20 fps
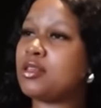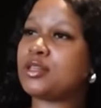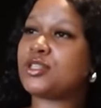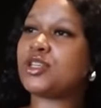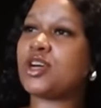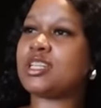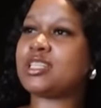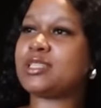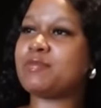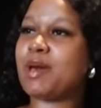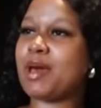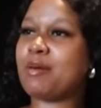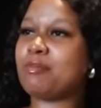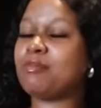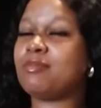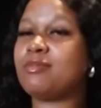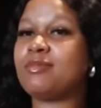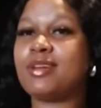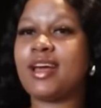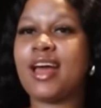Oh, shots,
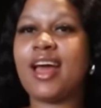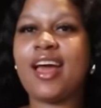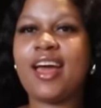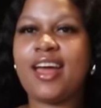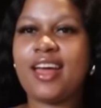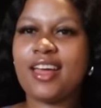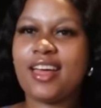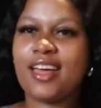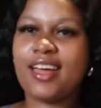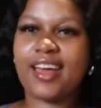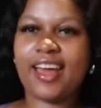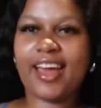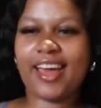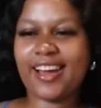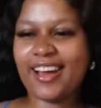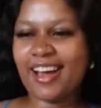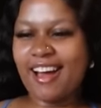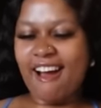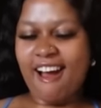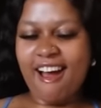man.
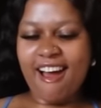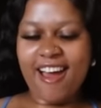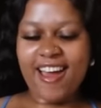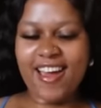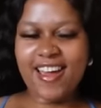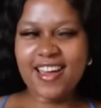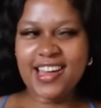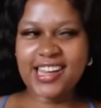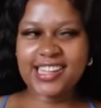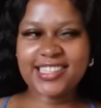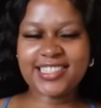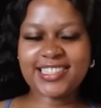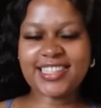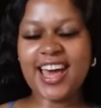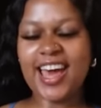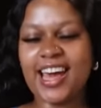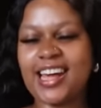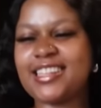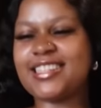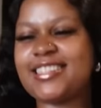Hey guys,
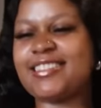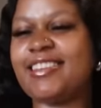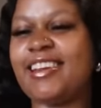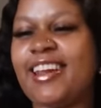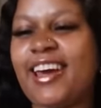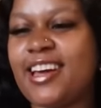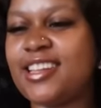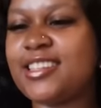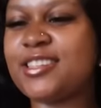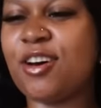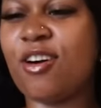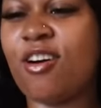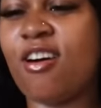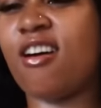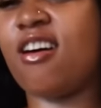it's later